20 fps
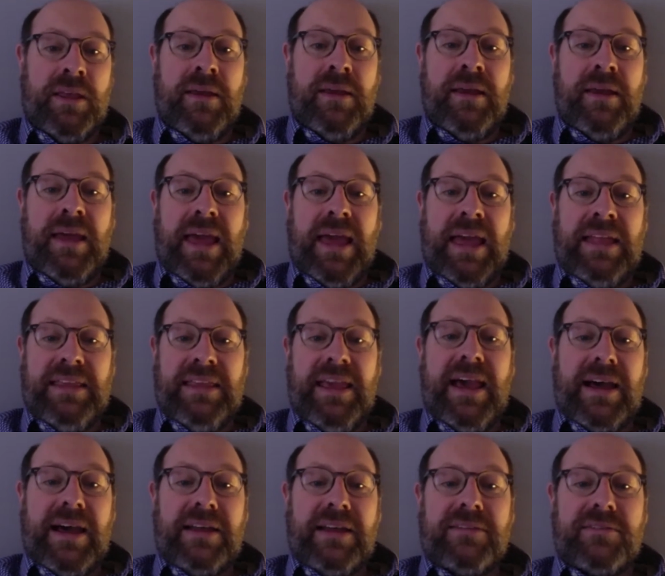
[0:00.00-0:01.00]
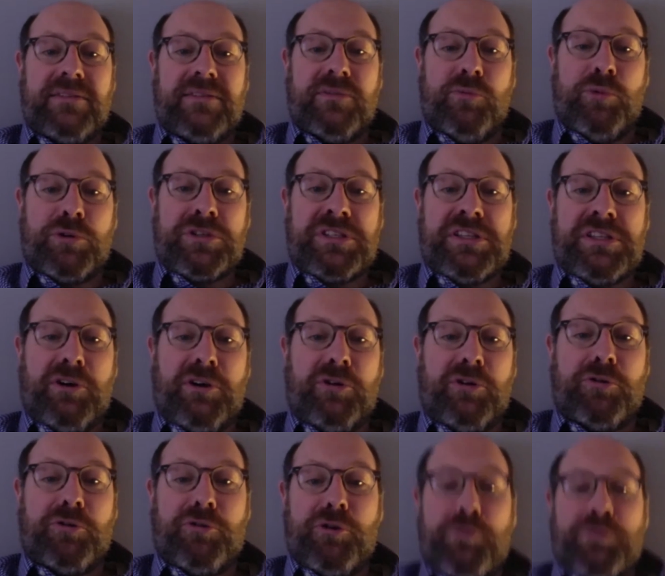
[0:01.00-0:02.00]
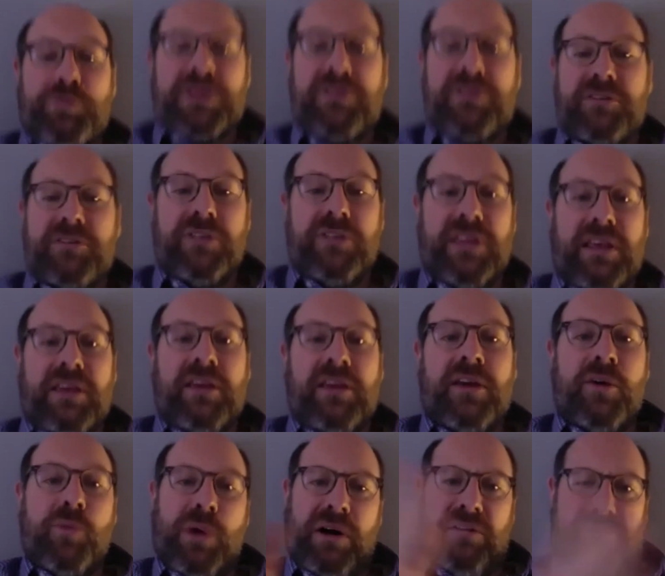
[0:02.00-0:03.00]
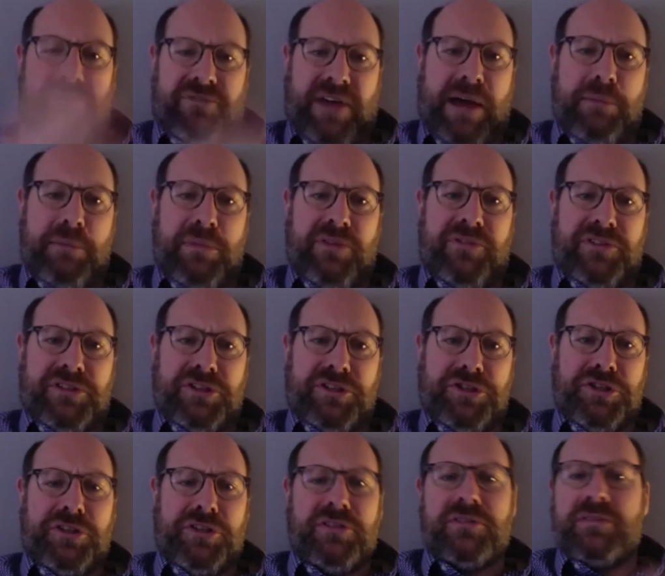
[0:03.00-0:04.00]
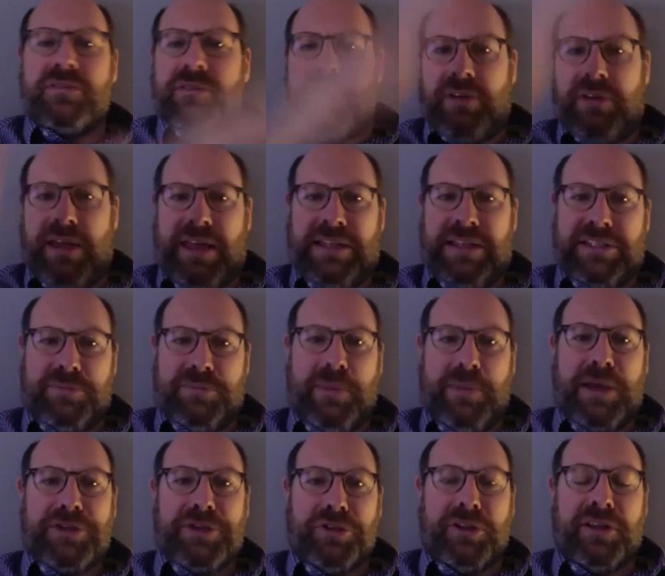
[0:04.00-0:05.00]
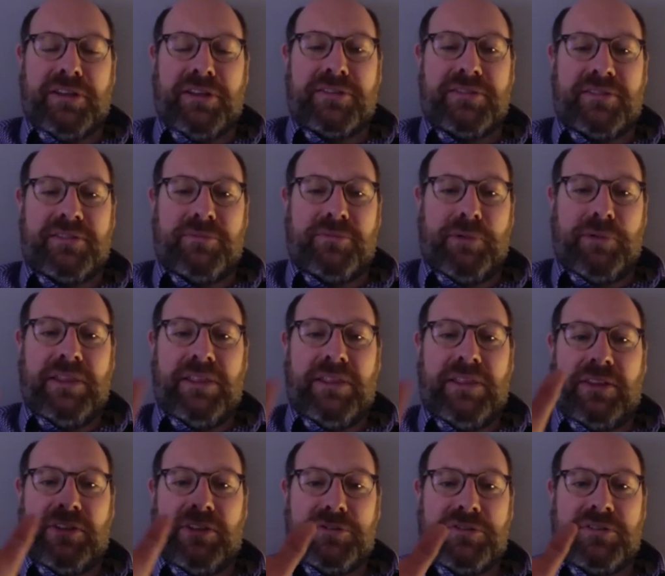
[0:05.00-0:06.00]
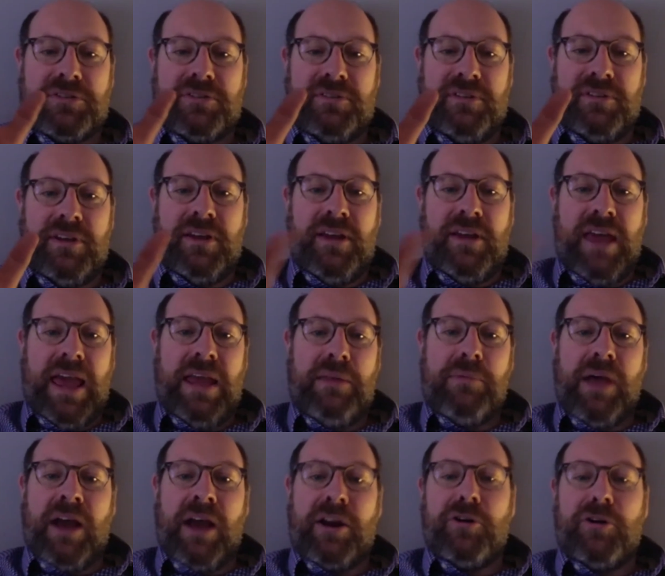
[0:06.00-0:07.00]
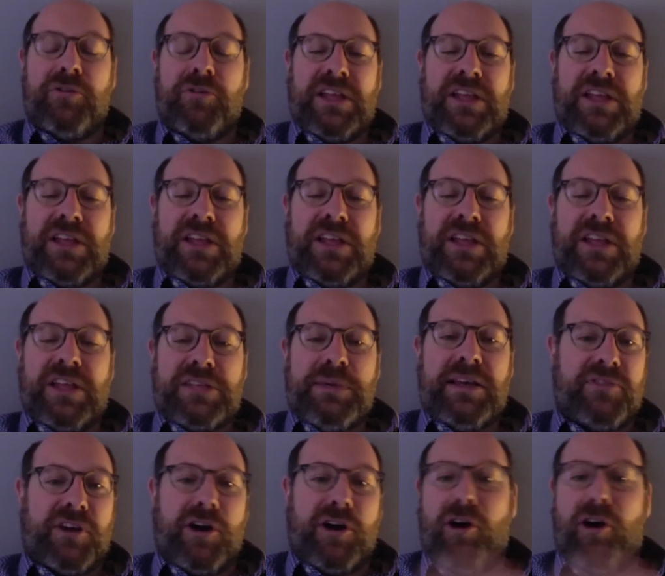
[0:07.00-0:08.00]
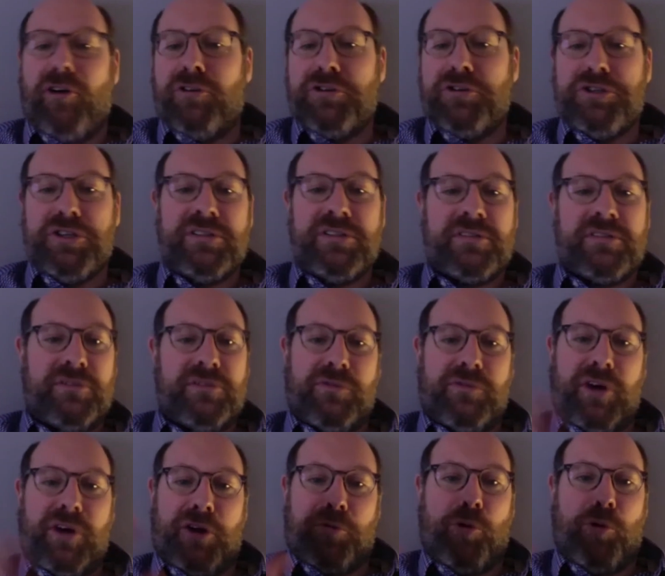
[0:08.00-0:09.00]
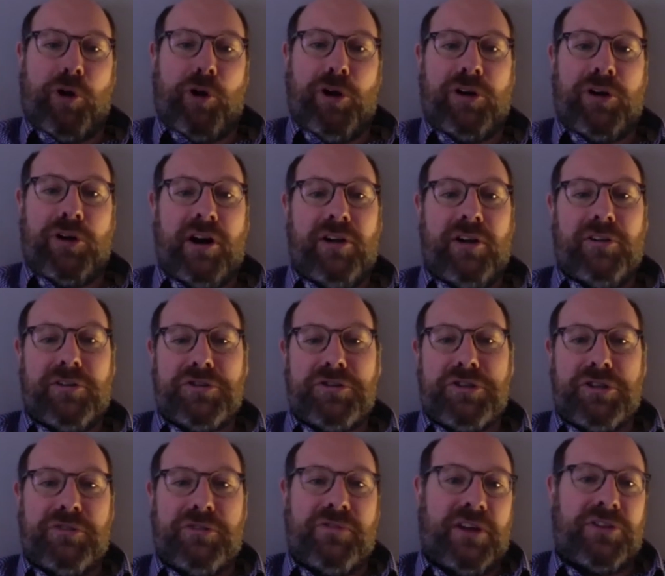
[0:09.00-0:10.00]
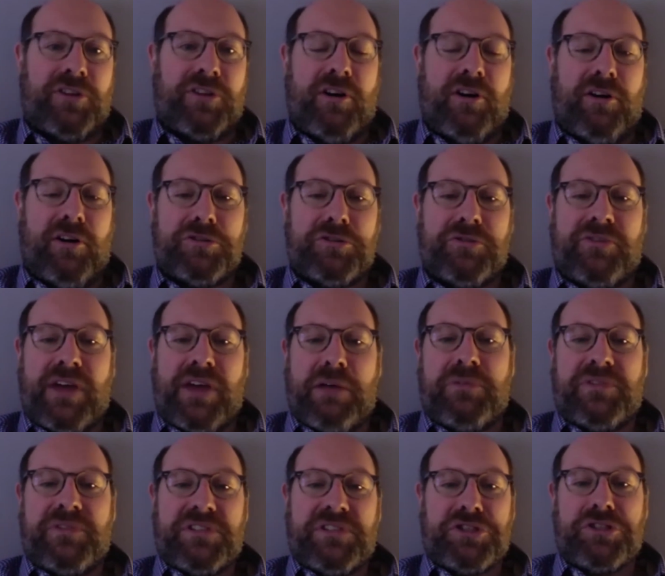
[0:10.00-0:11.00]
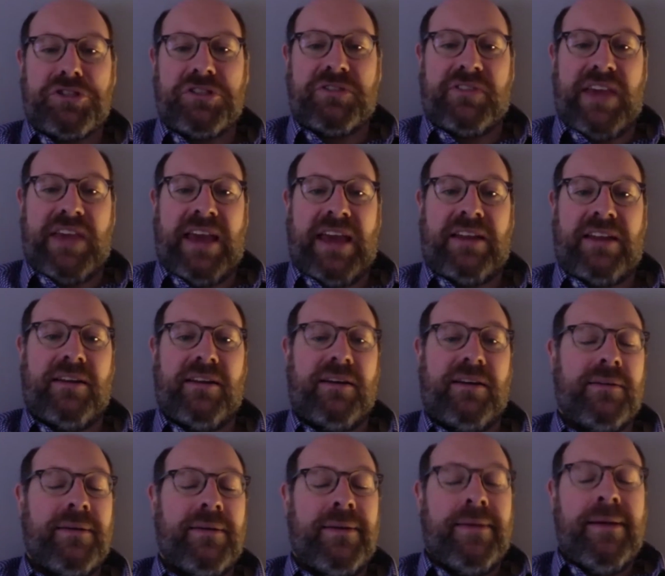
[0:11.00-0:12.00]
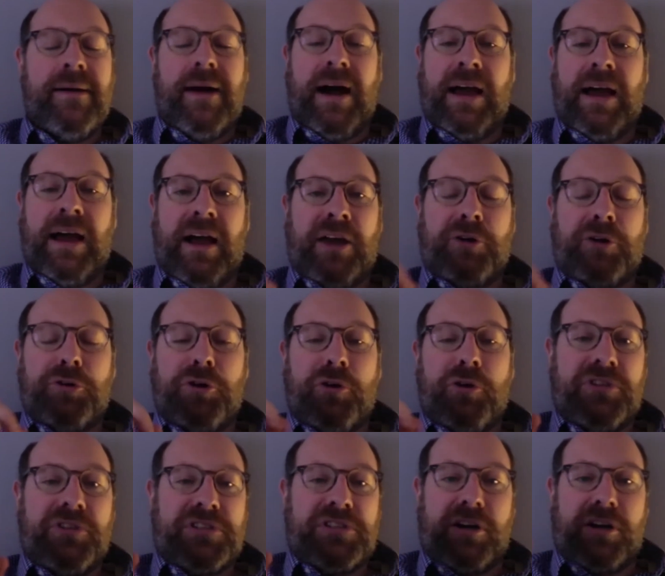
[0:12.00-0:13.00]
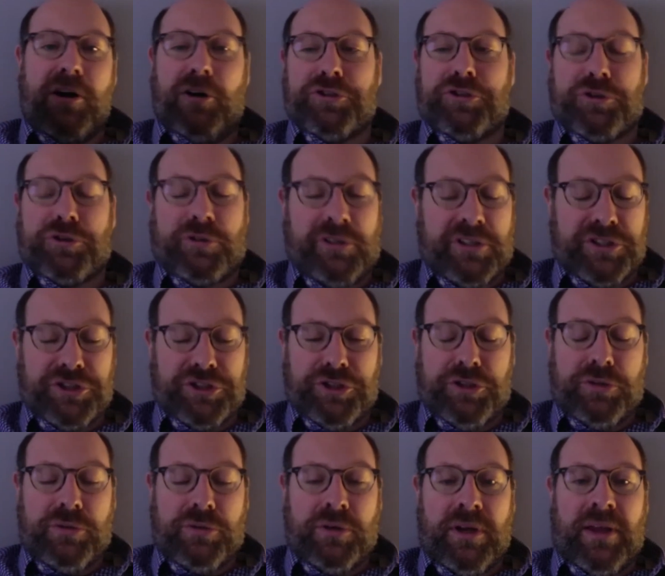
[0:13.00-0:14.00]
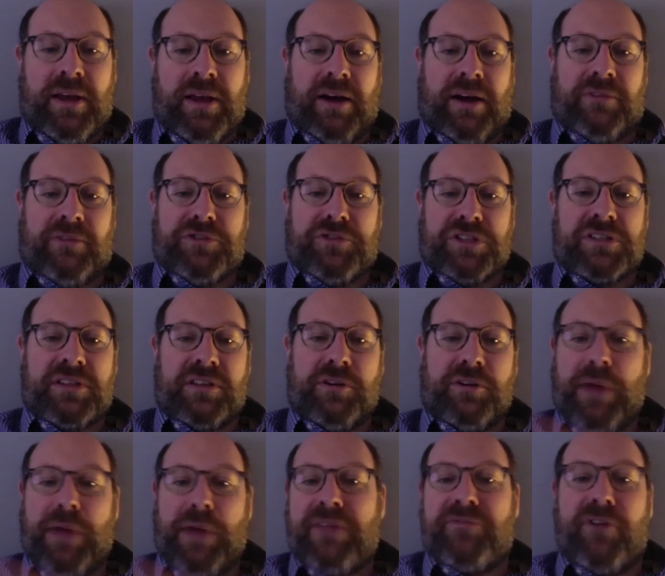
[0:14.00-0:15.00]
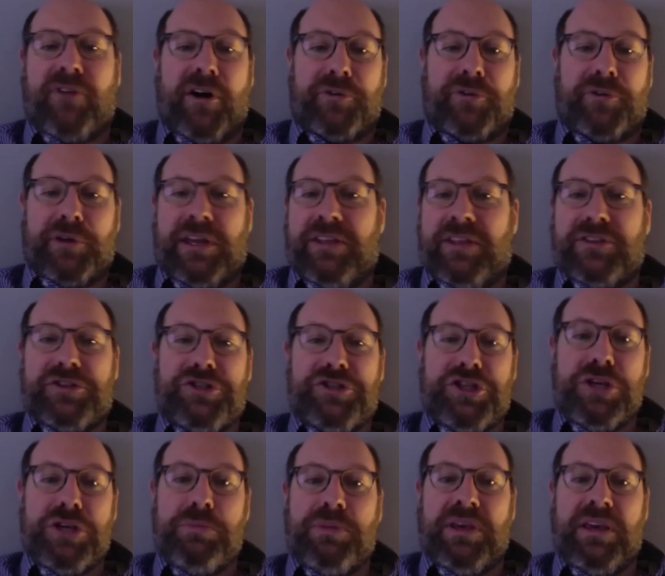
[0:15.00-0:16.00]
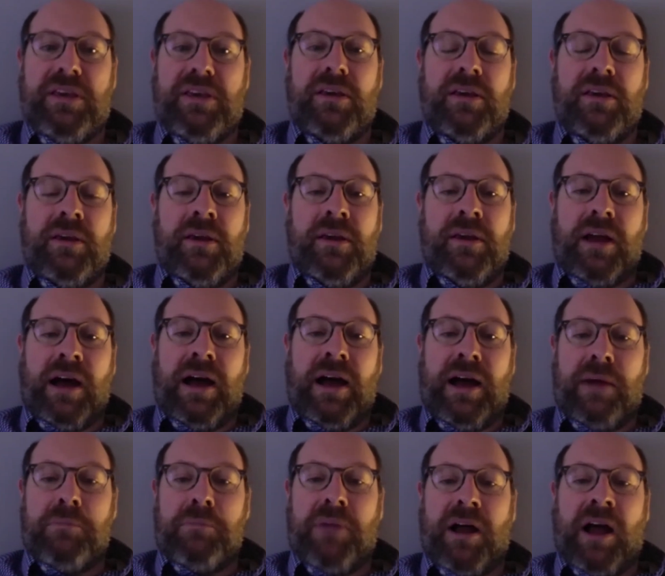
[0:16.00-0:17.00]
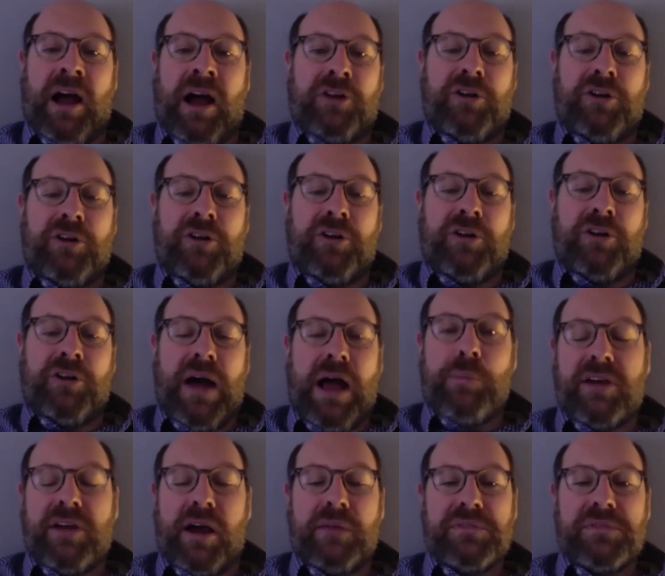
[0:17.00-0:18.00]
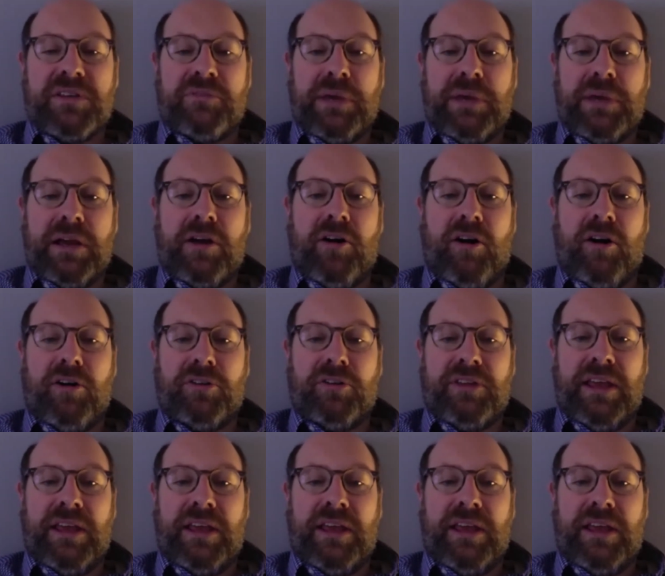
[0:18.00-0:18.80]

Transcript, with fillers: And yet, we're still grouped into the, well, family physicians and specialists, right? Like there's, and I don't know if that's because of the colleges. You've got a Royal College and you've got the College of Family Physicians of Canada. I, I don't know if it's a cultural issue of just grandfathering in the GP. Um, I don't know how many times I've been called